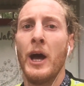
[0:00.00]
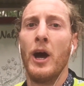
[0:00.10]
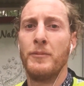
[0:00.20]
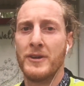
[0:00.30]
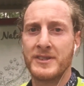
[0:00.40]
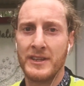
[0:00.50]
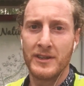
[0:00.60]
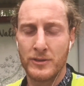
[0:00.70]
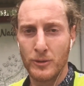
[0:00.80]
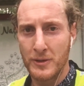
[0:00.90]
Hope those things
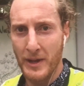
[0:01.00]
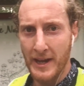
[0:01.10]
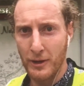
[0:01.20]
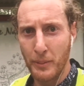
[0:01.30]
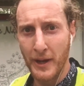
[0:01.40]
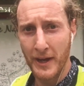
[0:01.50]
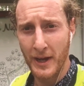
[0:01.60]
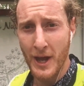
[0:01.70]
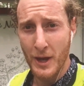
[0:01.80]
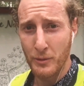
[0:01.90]
I talked about help
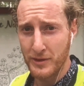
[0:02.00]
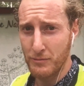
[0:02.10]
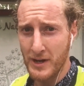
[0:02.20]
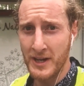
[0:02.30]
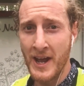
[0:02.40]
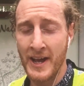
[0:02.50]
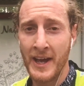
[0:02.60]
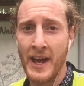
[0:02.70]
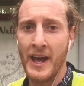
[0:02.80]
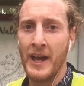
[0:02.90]
with your running.
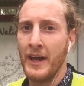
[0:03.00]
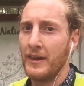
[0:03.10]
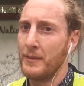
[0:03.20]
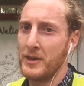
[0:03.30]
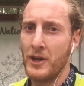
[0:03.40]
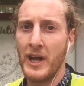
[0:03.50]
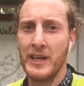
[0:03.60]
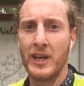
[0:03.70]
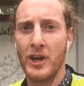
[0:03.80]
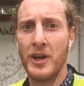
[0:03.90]
Let me know how
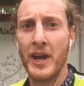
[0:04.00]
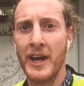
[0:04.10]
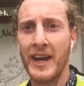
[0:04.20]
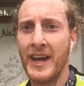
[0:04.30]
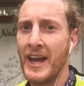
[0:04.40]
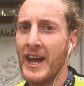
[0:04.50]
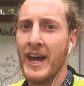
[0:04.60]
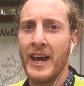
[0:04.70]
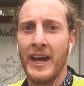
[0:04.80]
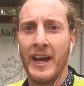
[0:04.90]
you go.
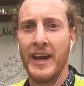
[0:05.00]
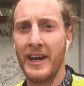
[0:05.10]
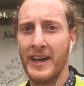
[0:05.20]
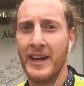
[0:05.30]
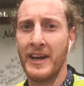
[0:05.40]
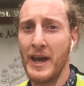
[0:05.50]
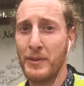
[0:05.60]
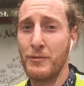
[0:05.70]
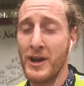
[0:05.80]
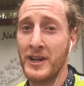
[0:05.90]

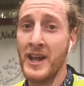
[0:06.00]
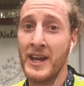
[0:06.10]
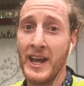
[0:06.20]
Happy running.